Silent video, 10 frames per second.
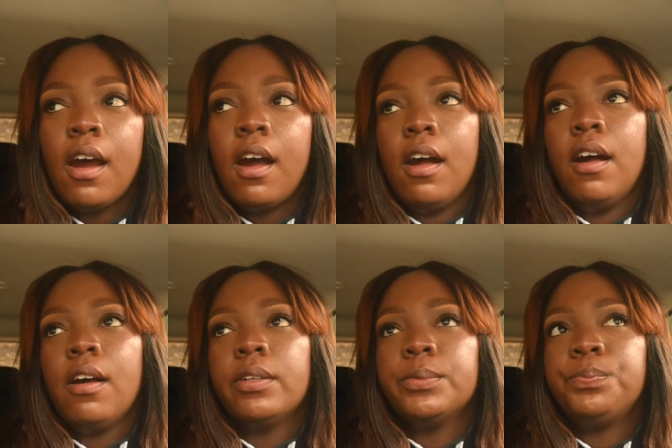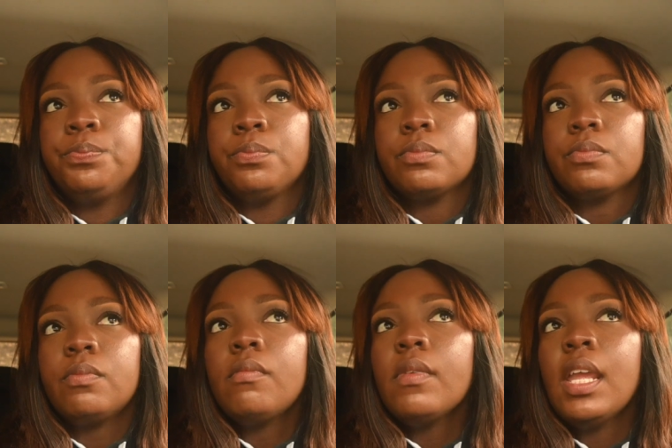Um,
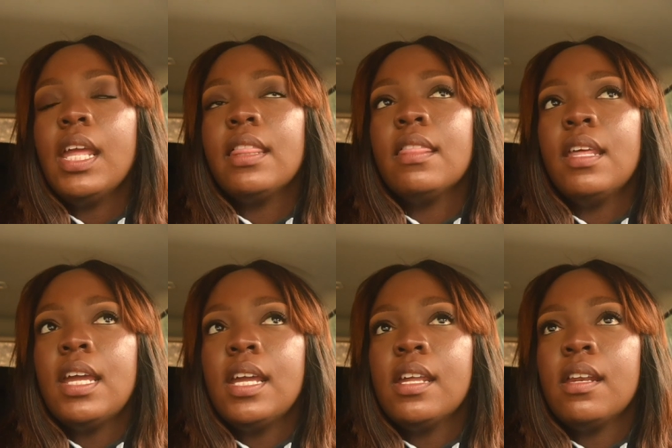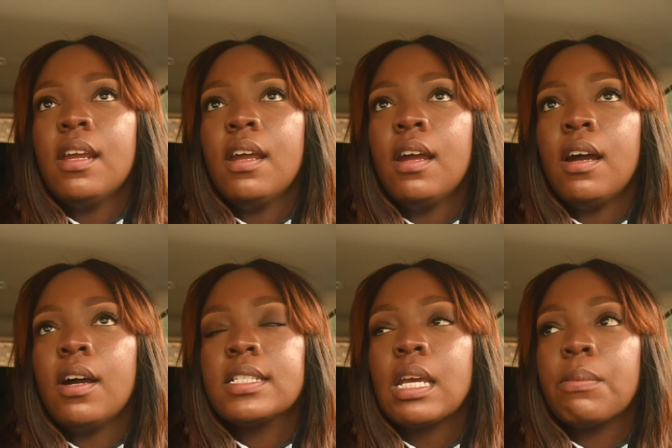and then
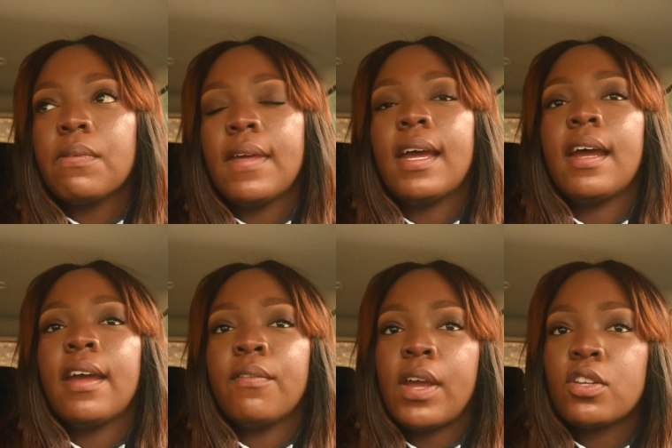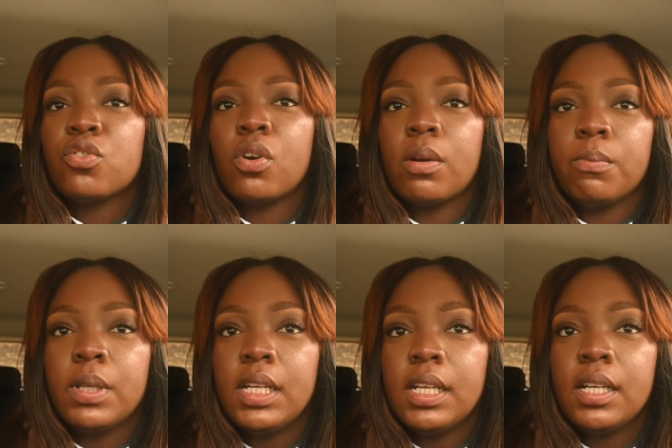on top of that, I have Astral
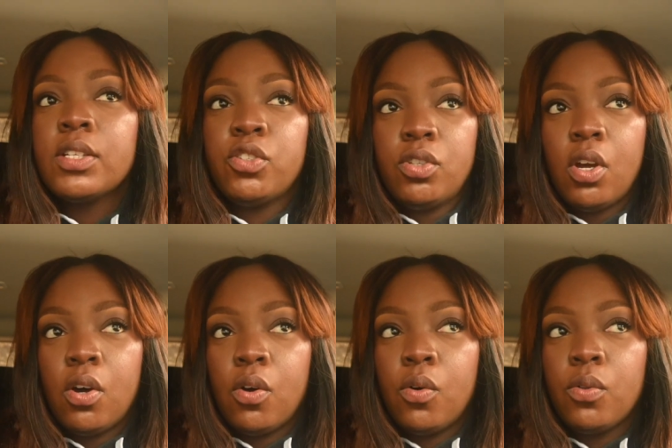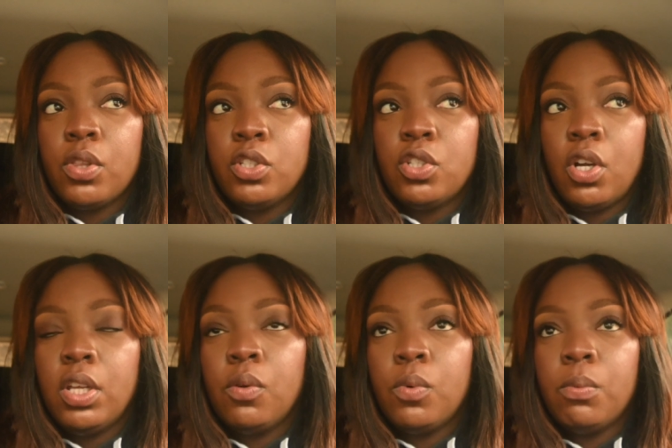Media. So the
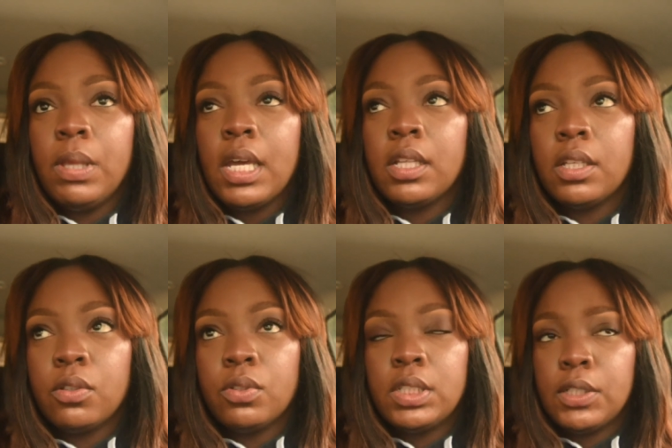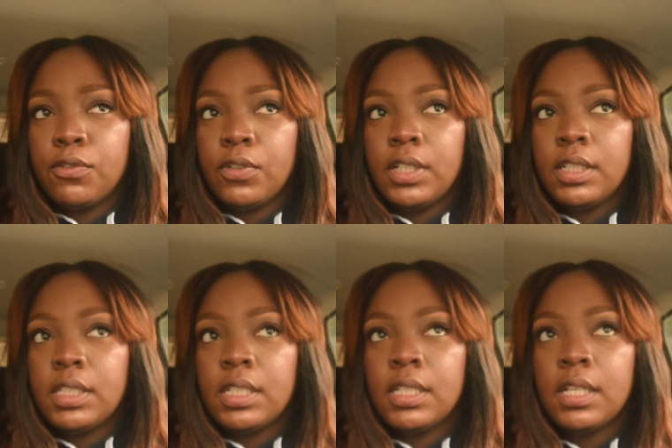journey will be a little
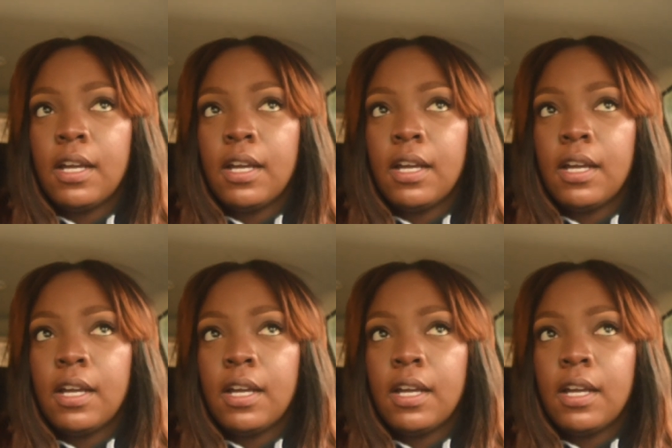different.